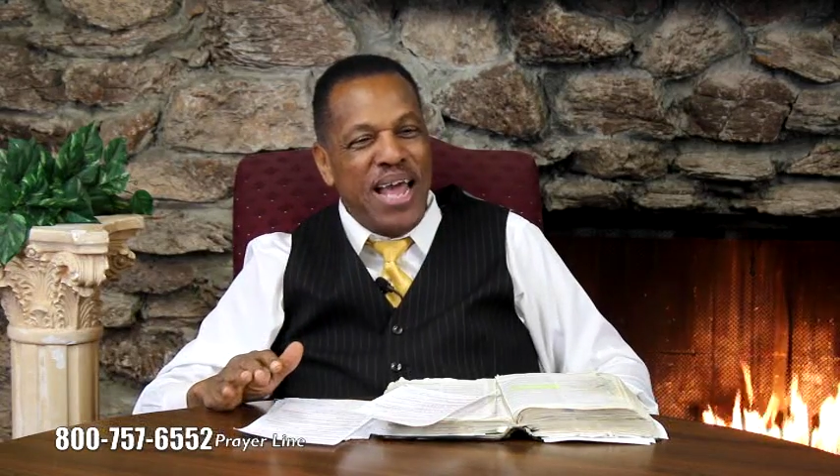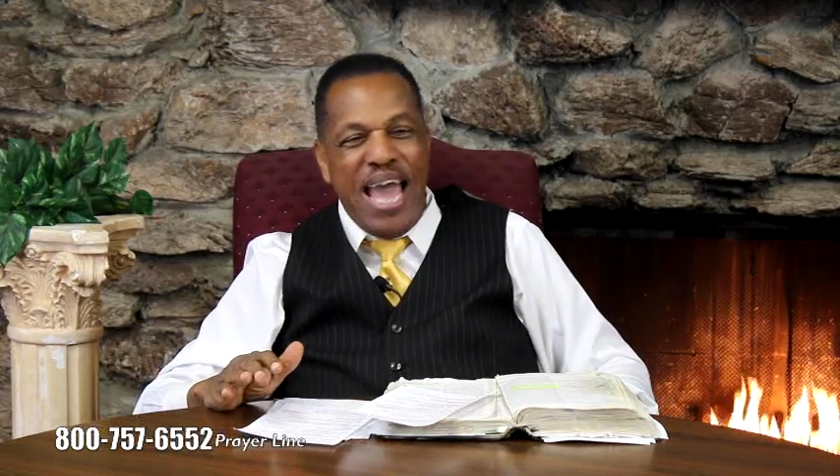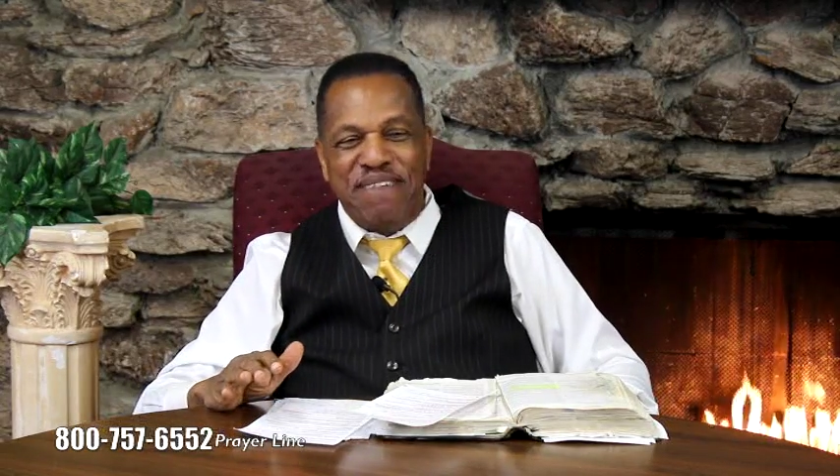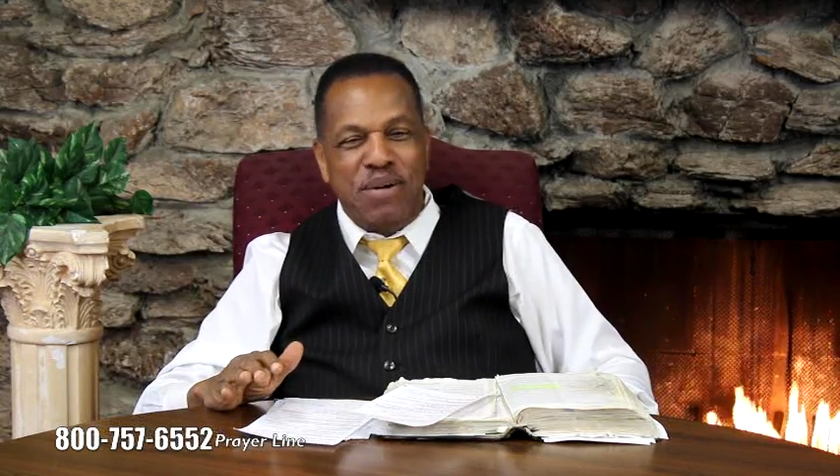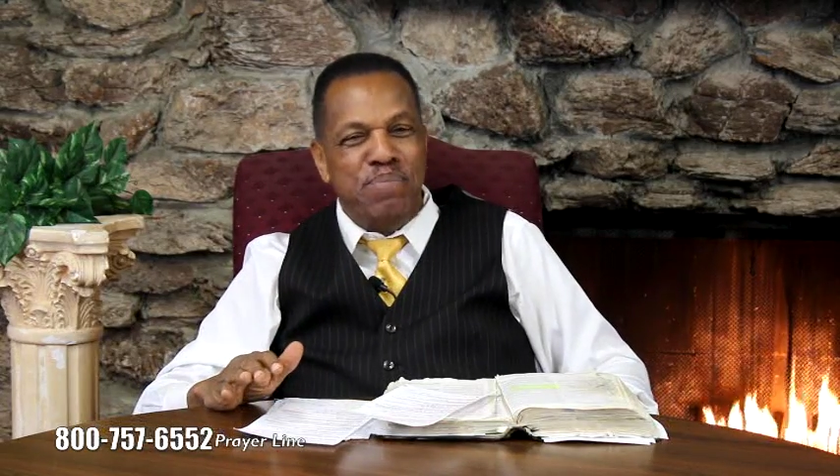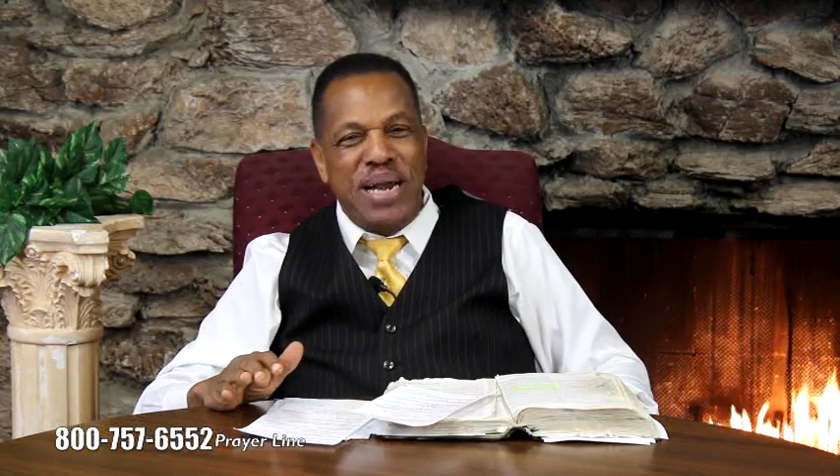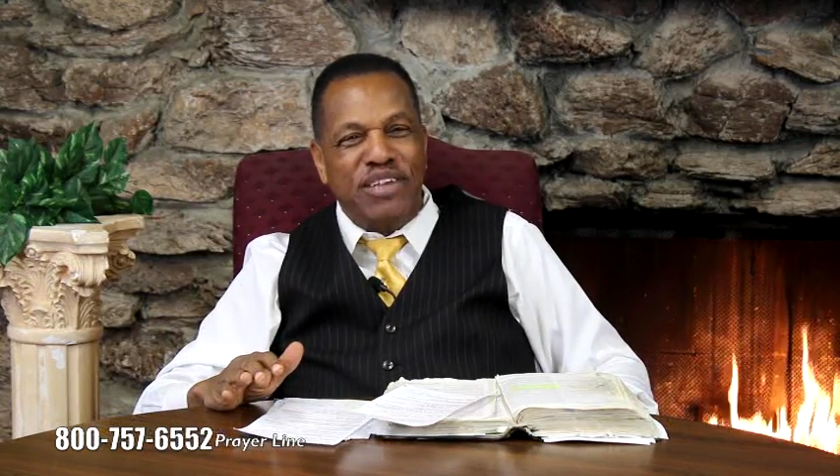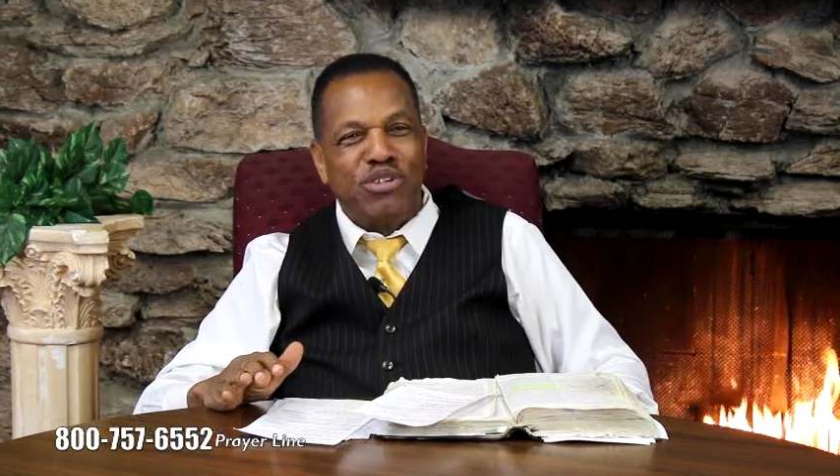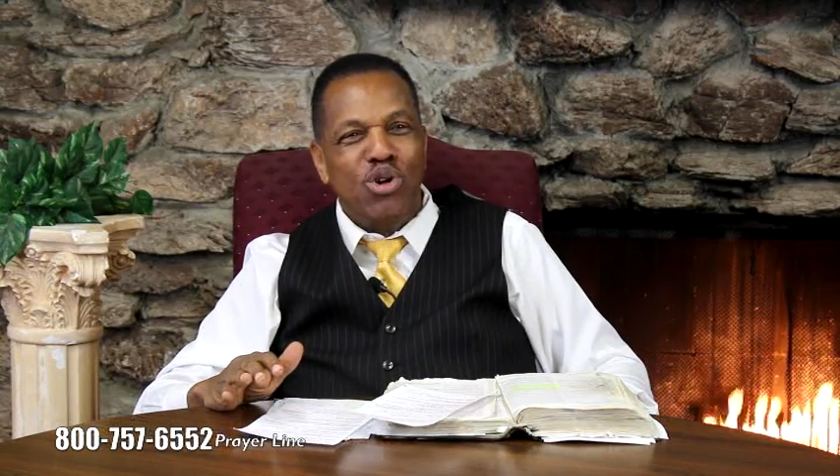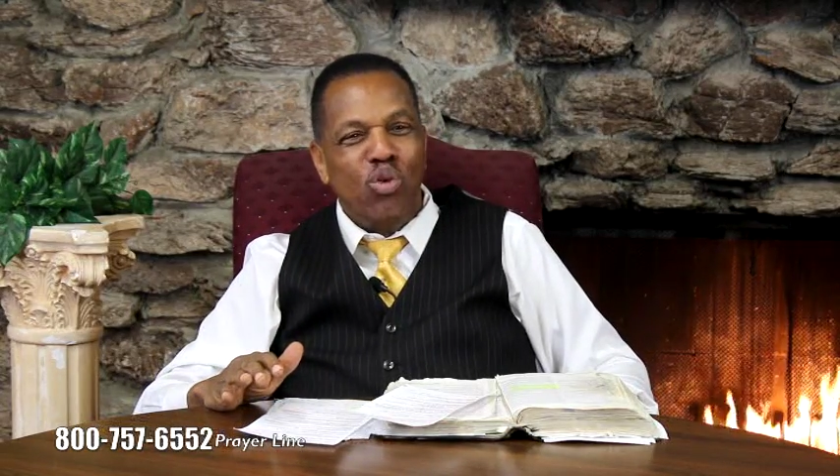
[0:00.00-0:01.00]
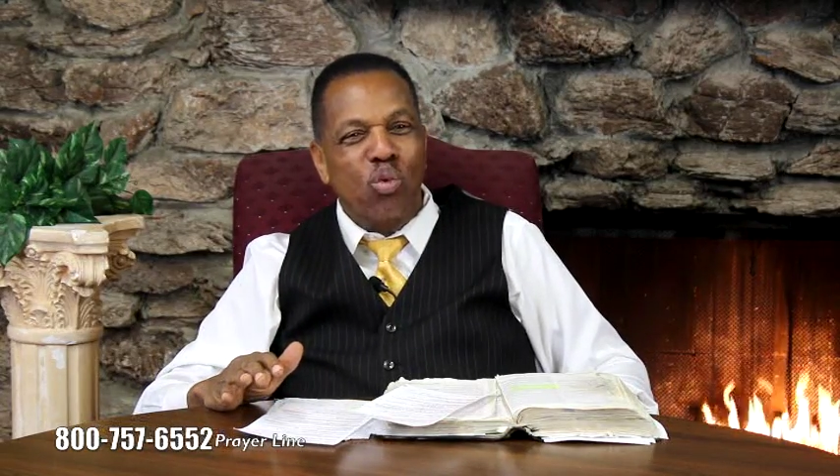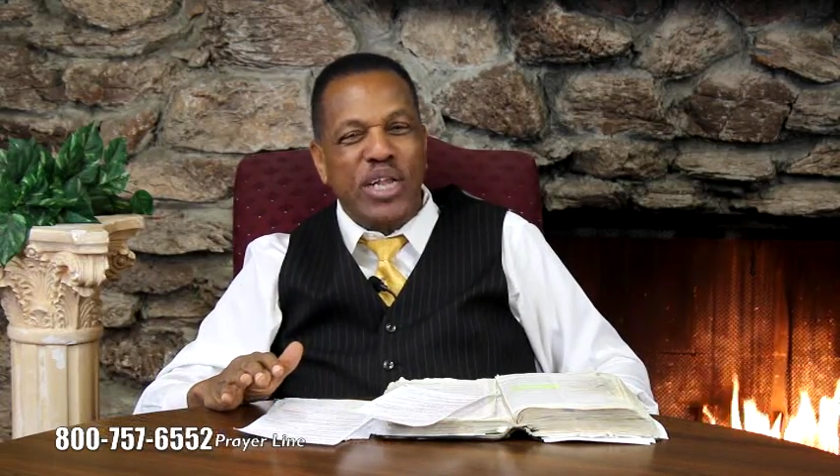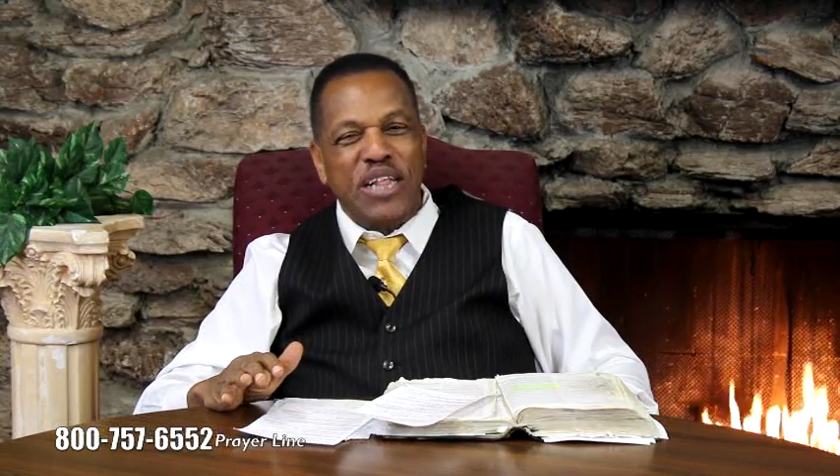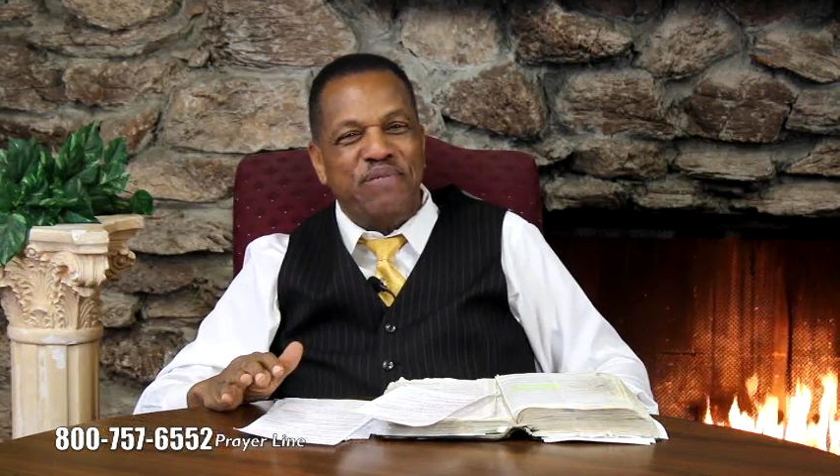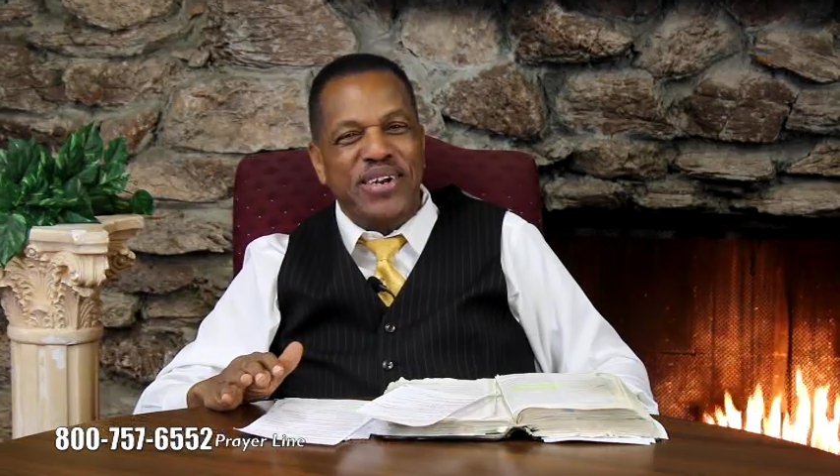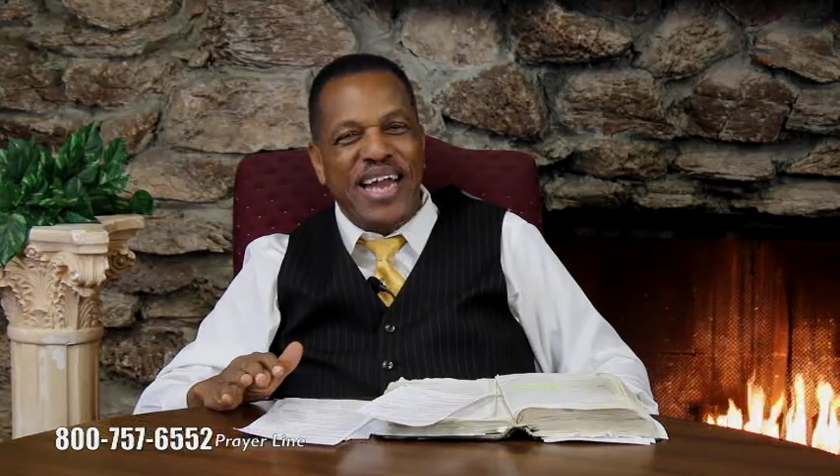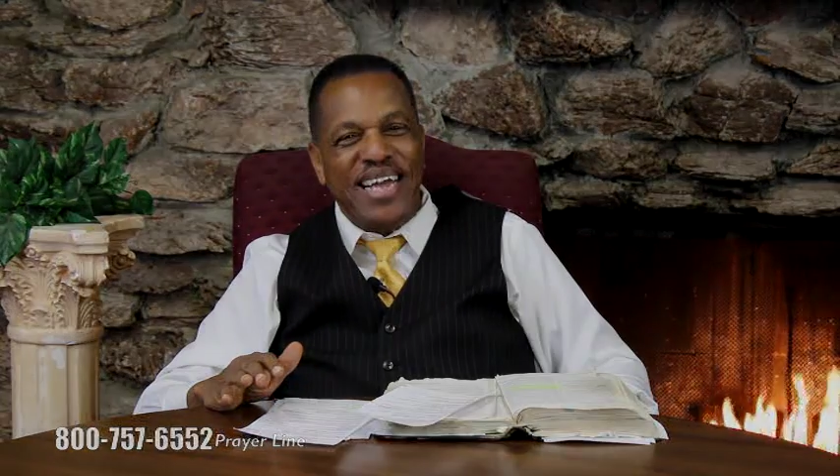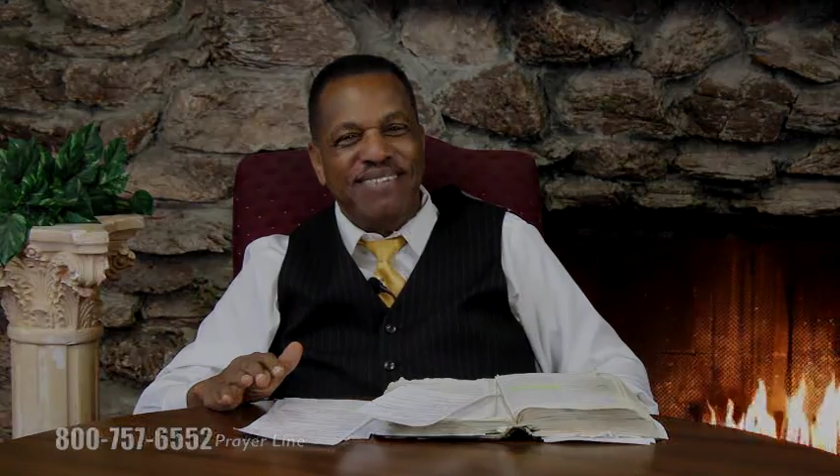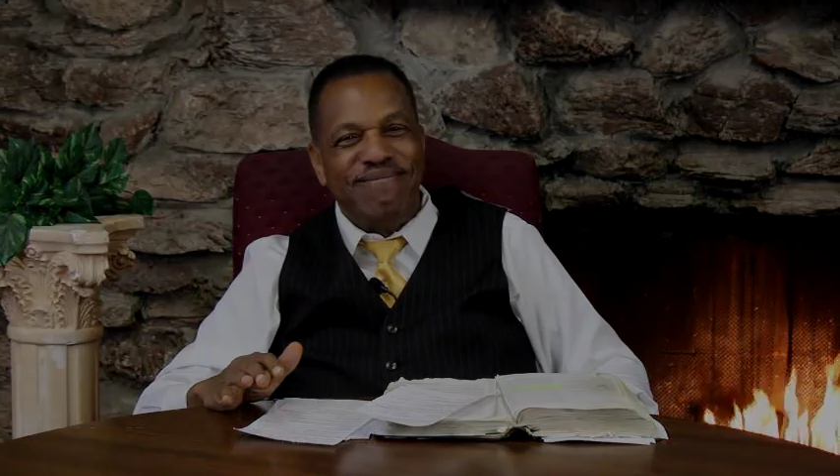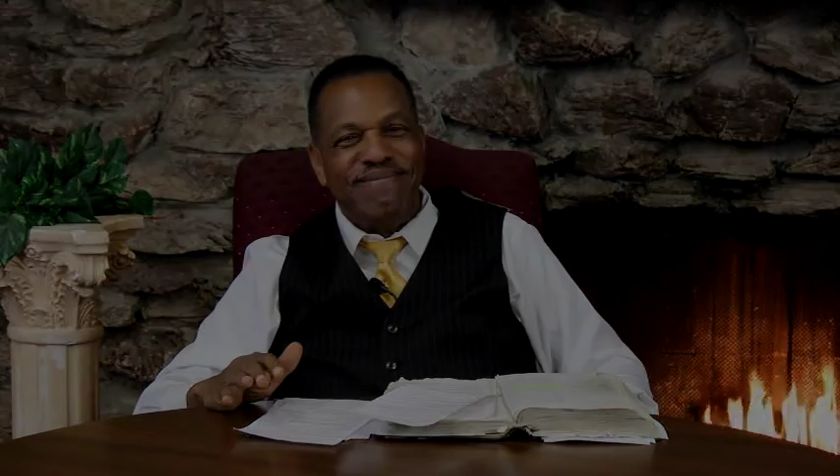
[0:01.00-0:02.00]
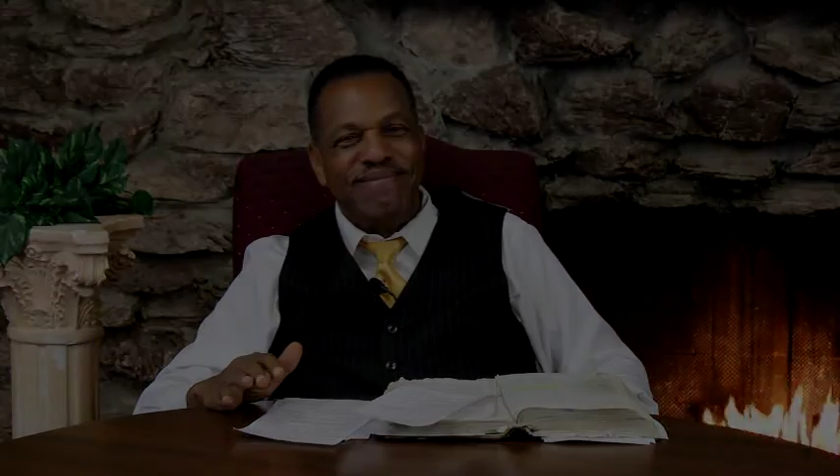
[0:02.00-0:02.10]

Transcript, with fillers: Have a blessed, wonderful day.